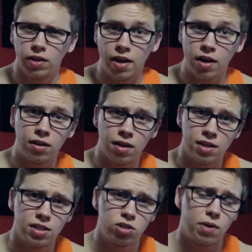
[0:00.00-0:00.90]
like a
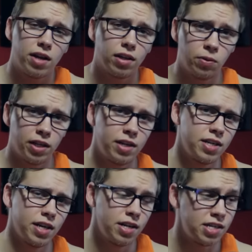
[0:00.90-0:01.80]
Colossus route, like what they
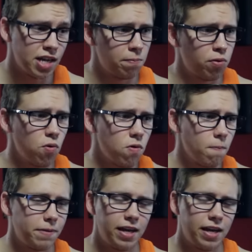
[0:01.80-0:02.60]
did in Deadpool,